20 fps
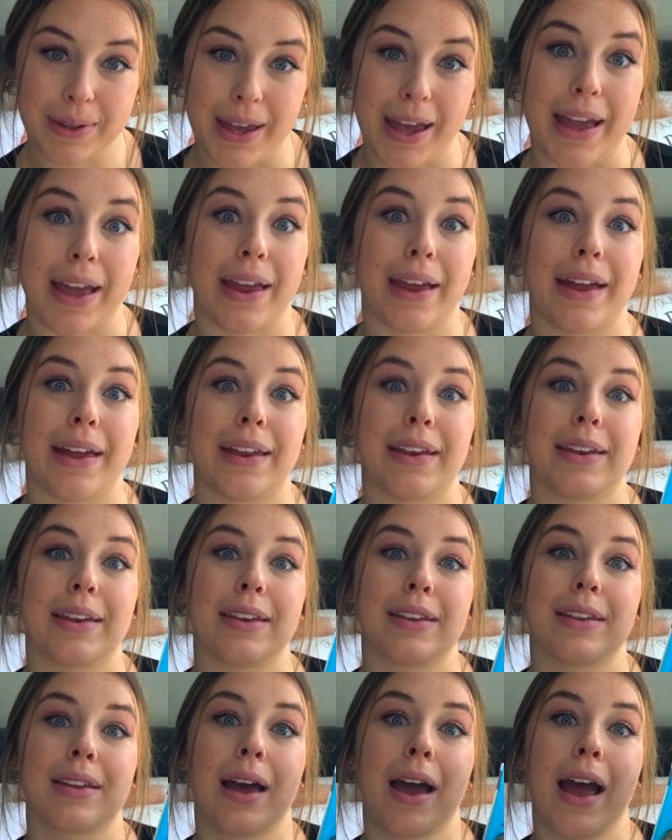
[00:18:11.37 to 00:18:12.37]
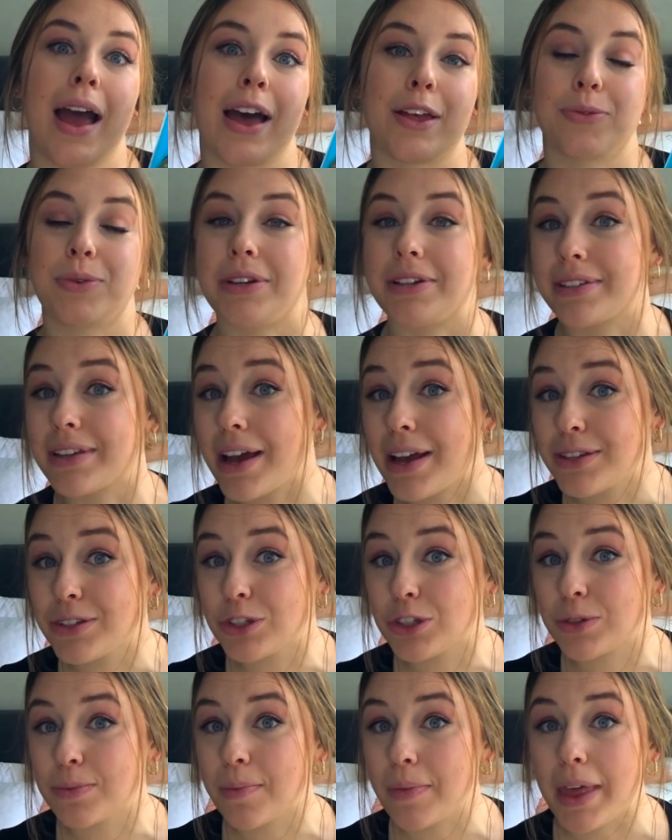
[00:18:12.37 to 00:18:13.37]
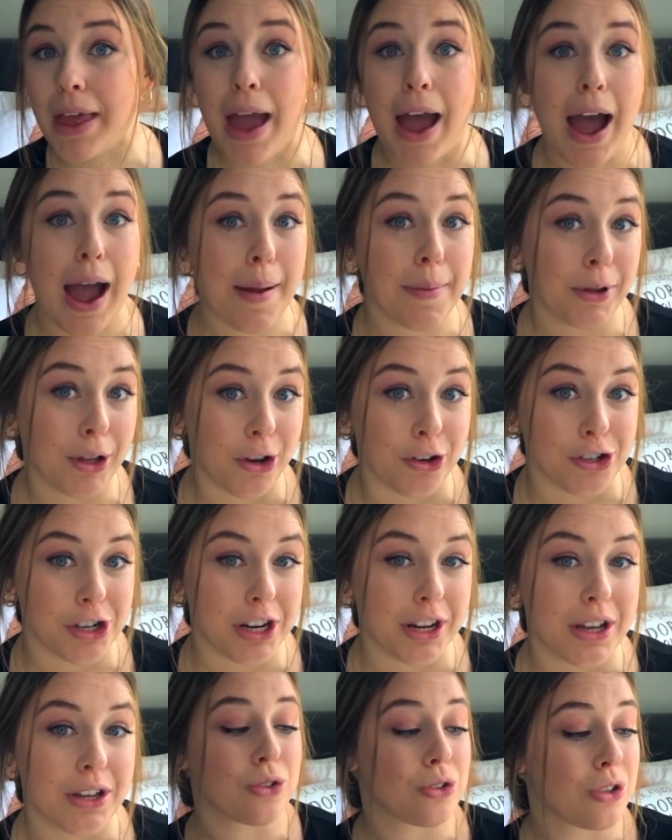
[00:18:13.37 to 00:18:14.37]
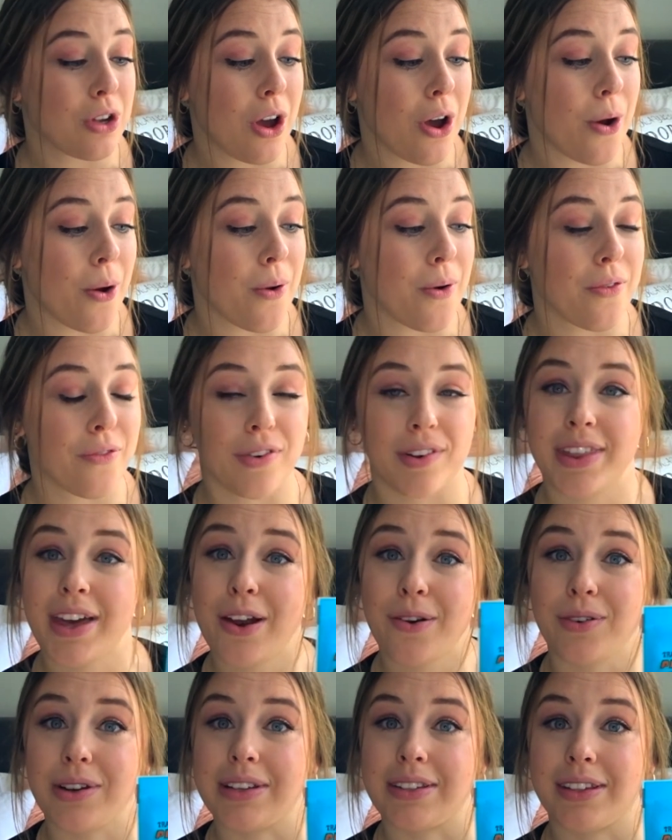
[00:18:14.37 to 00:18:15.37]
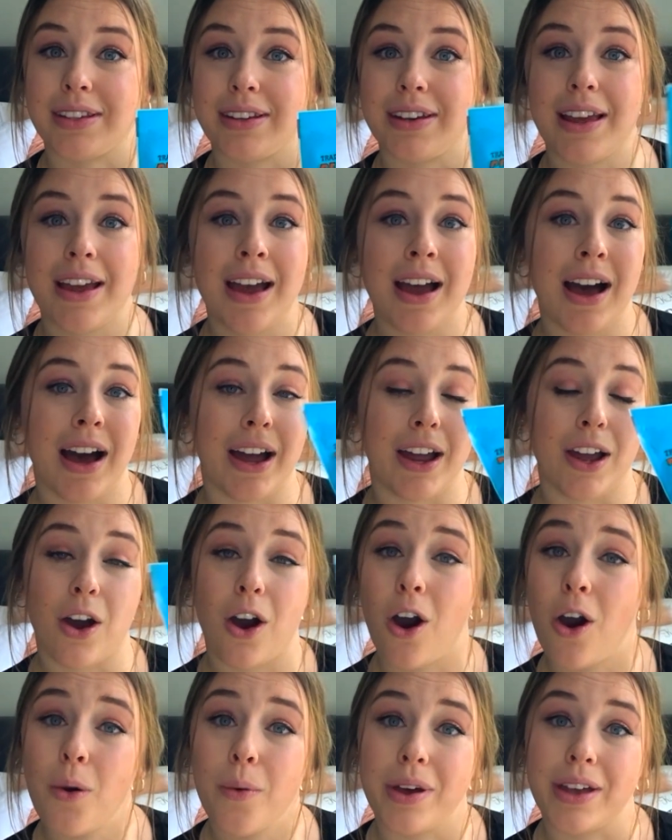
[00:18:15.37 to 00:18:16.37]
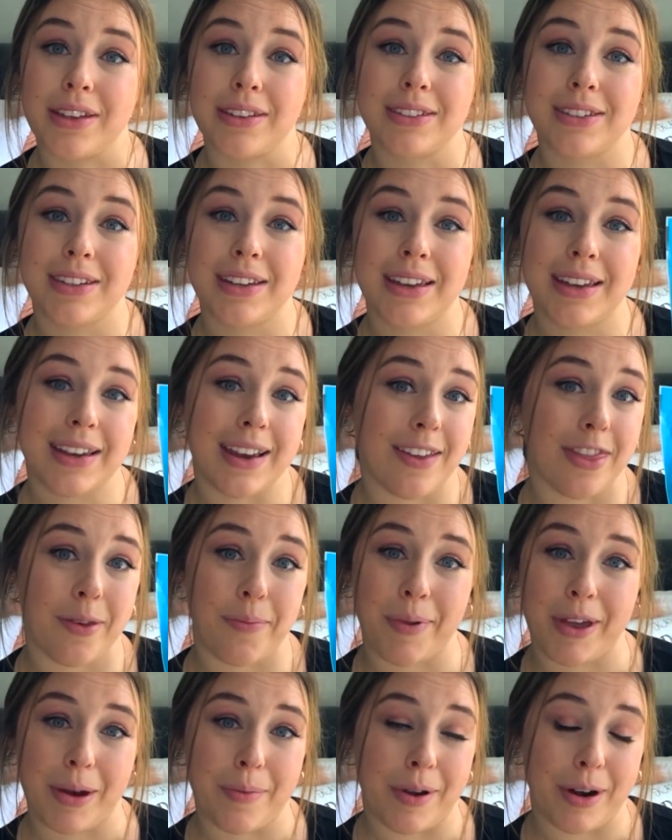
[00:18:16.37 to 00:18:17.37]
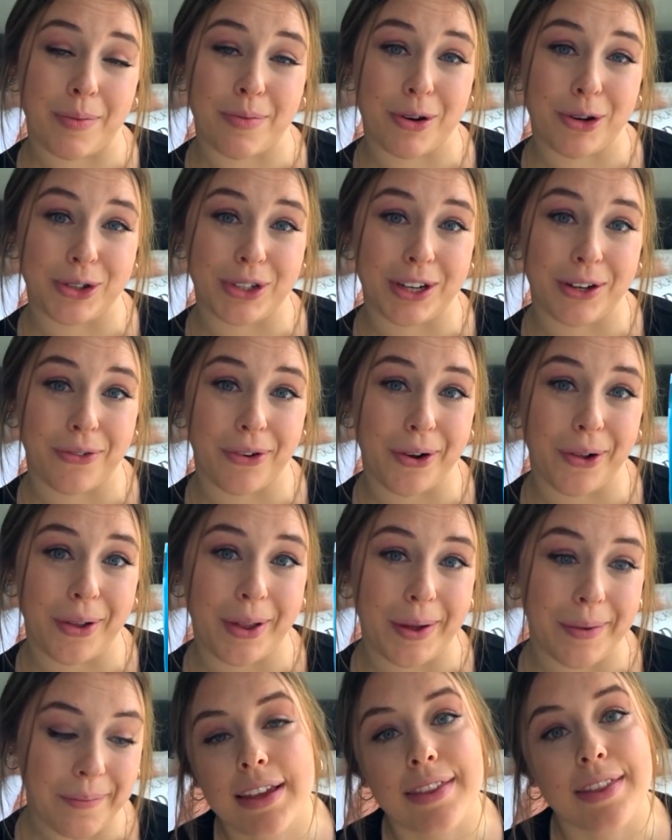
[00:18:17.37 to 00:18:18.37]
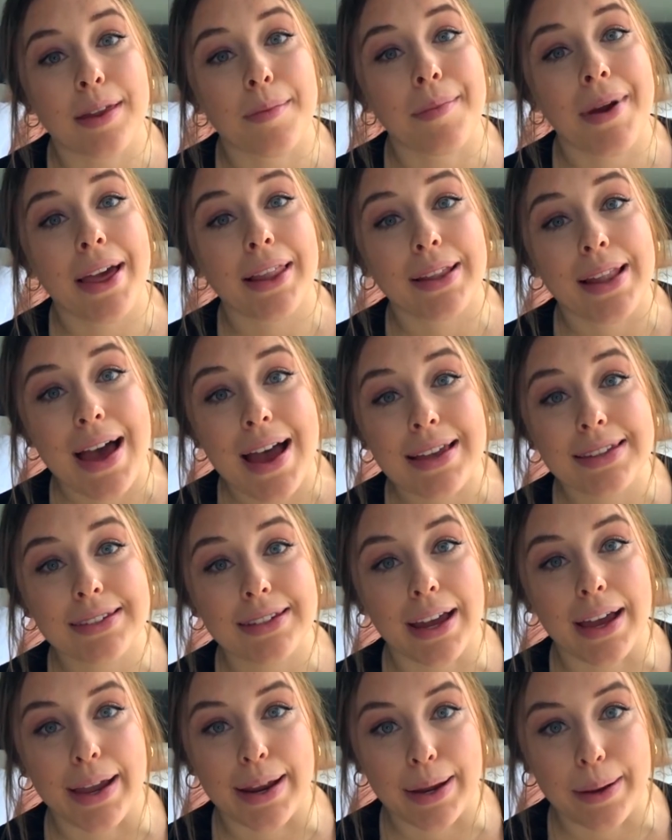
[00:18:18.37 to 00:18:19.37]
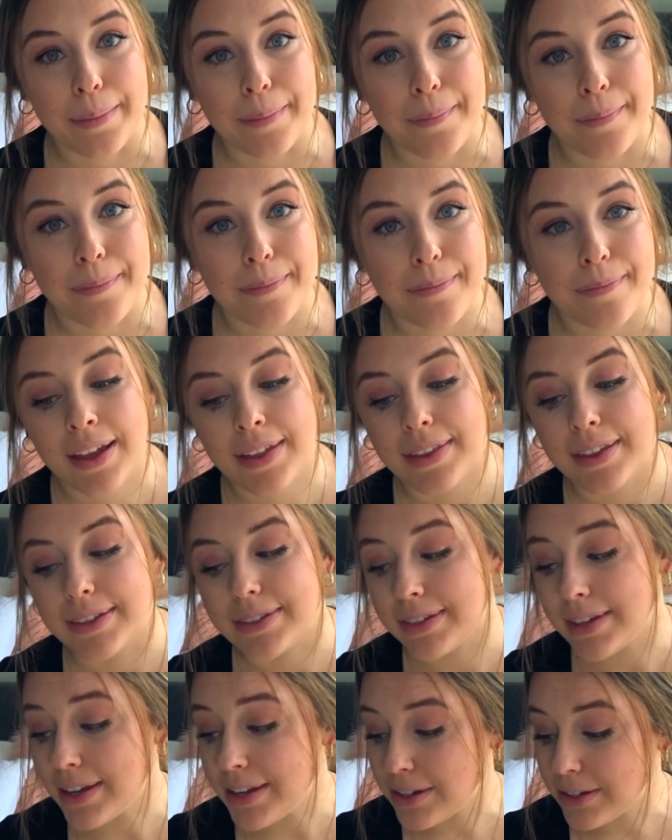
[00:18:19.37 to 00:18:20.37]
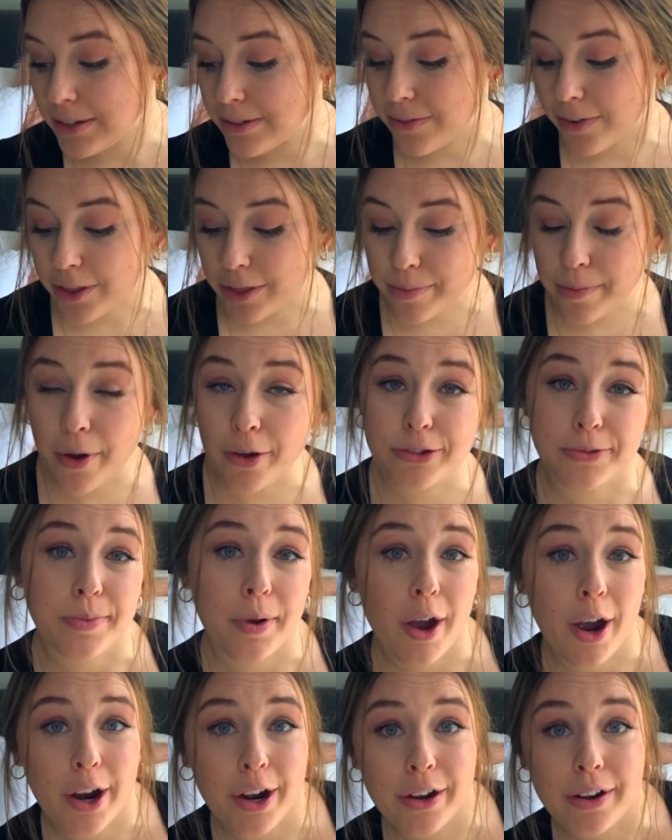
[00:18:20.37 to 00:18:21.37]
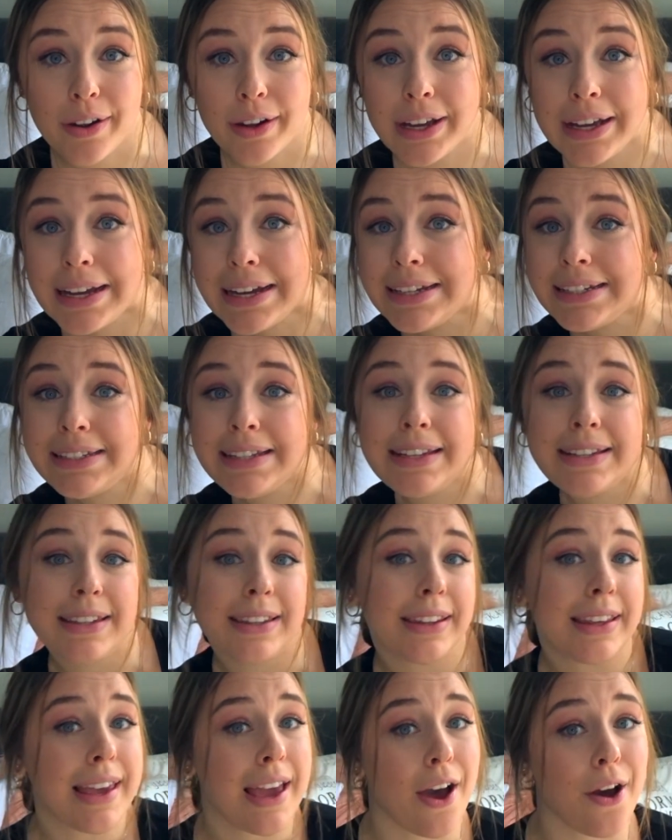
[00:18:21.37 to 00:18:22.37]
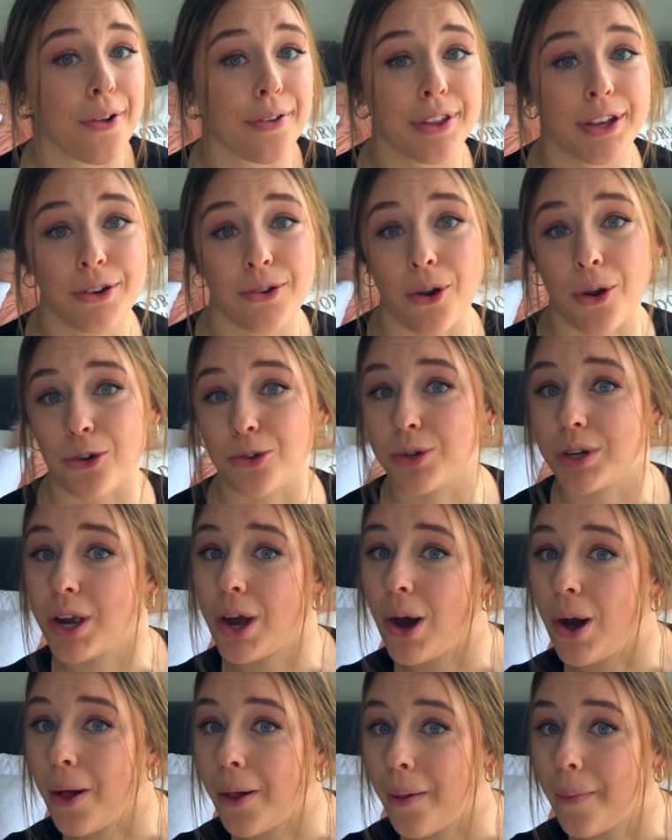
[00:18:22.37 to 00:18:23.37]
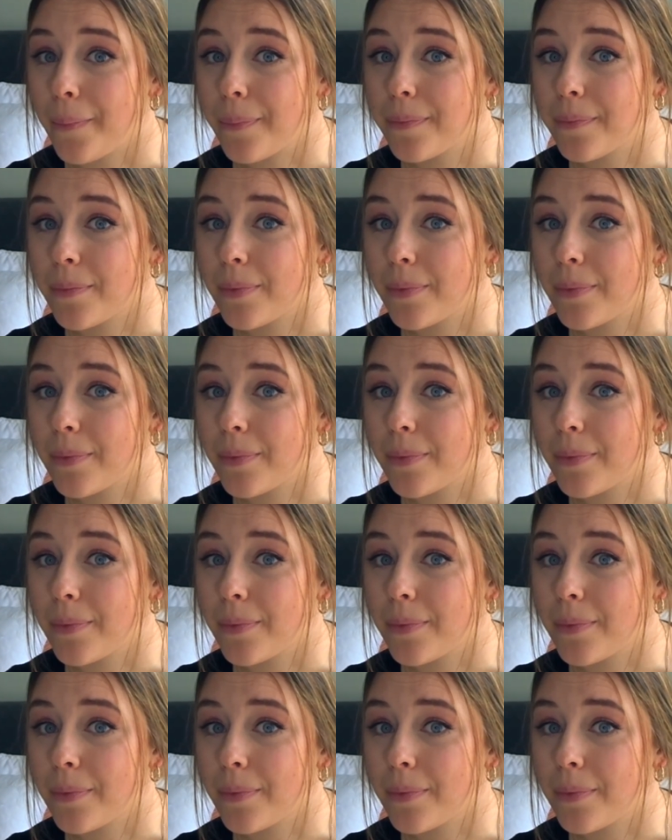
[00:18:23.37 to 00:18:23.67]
And as we discussed, I'm allergic. So for that reason, I always get the peanut butter protein granola. And then my last item. This is, for the most part, a decently healthy grocery haul.